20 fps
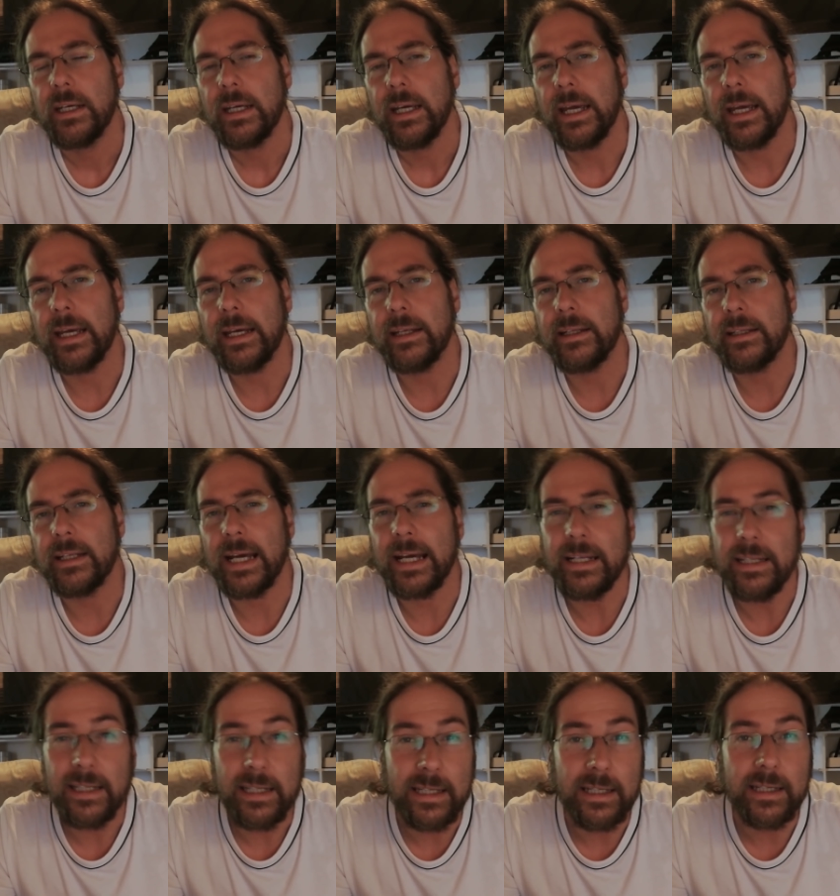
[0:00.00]
and
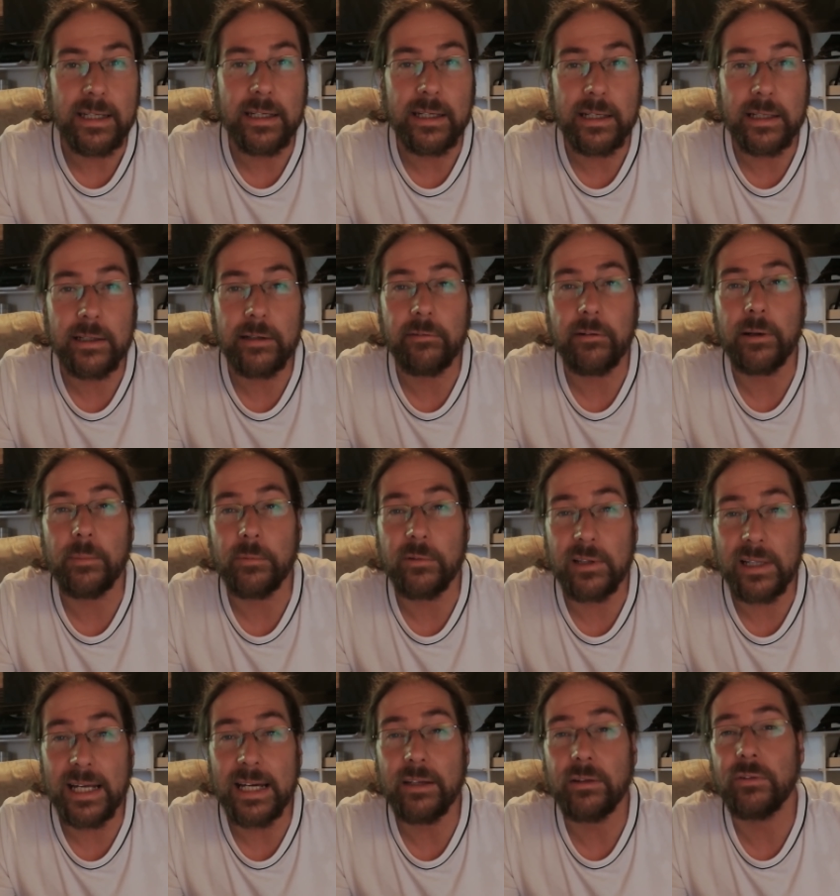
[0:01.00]
90 kilograms
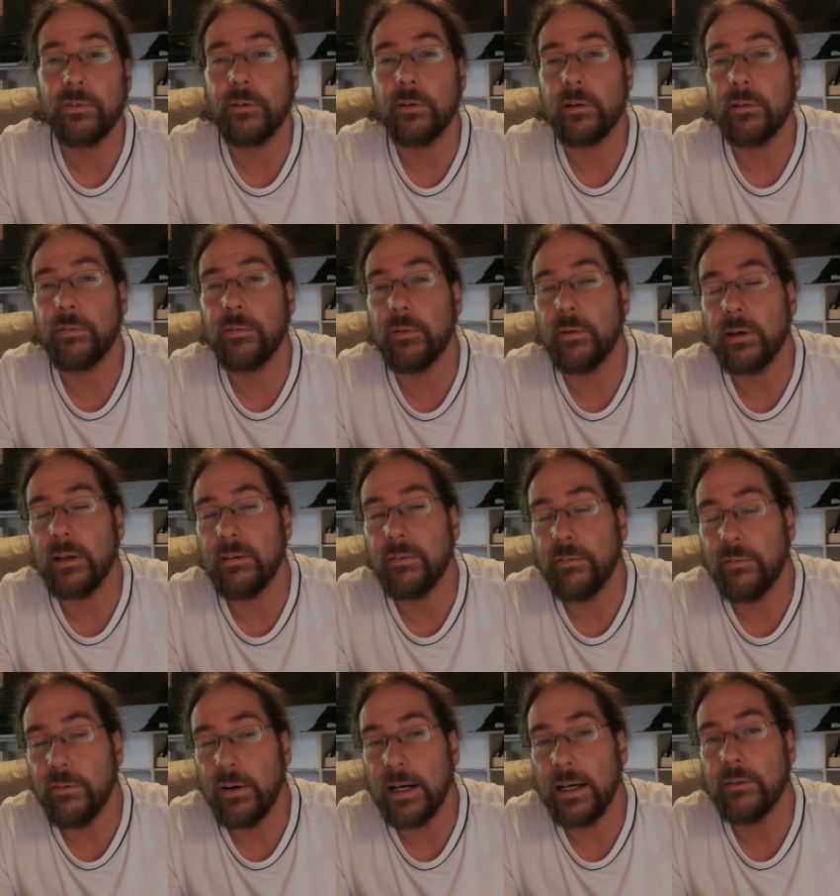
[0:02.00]
less for the
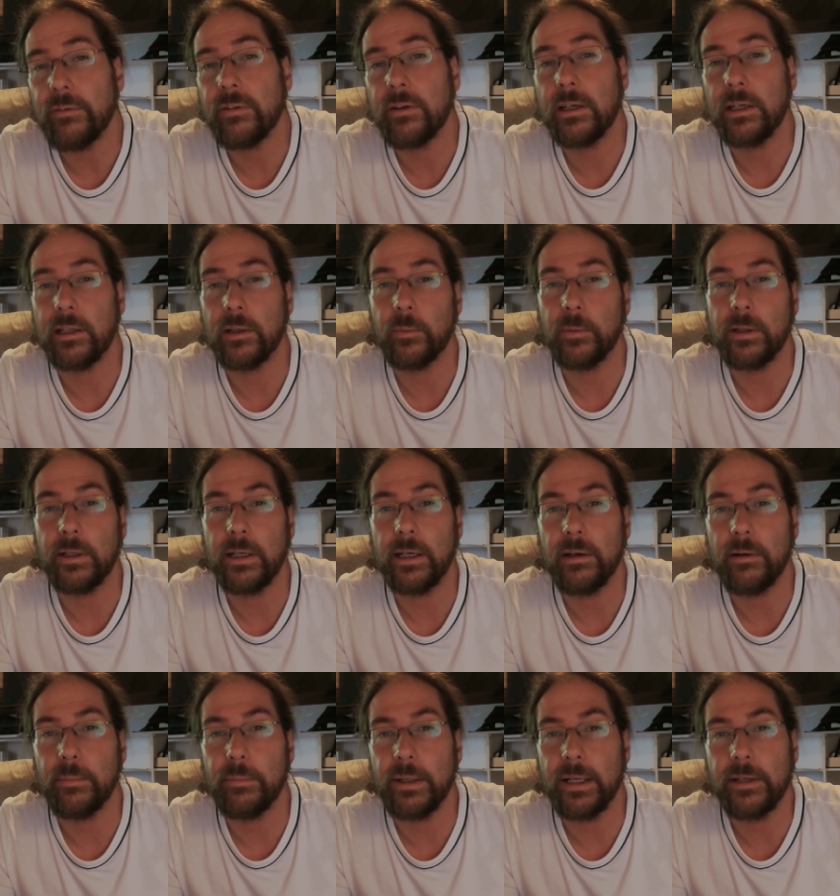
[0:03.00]
45 kilowatt
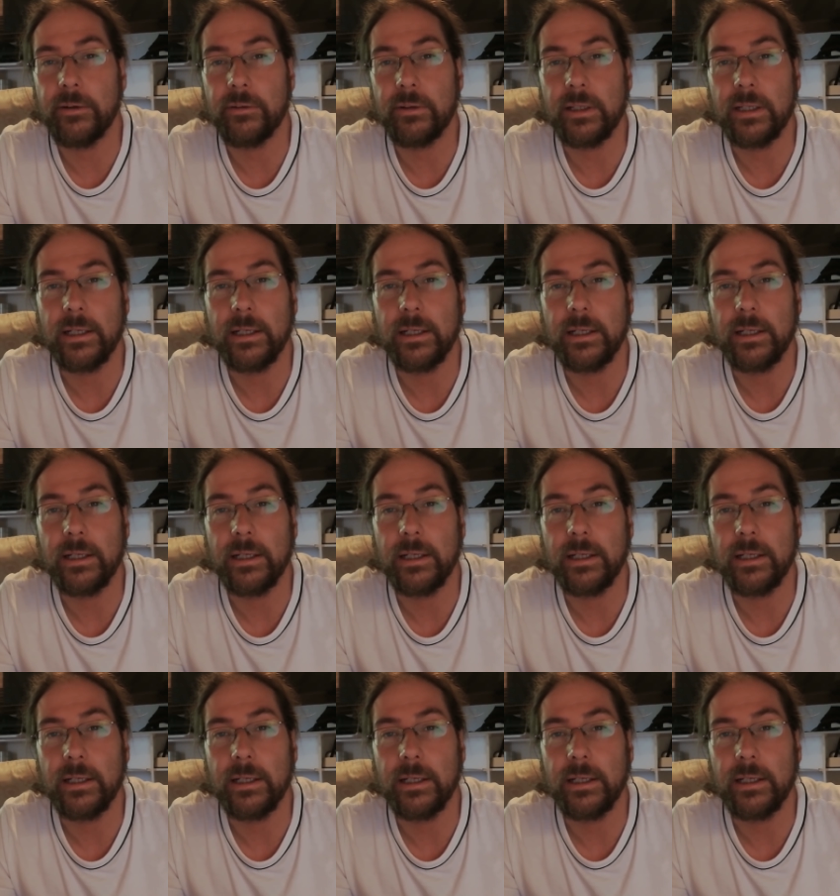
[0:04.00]
hour battery.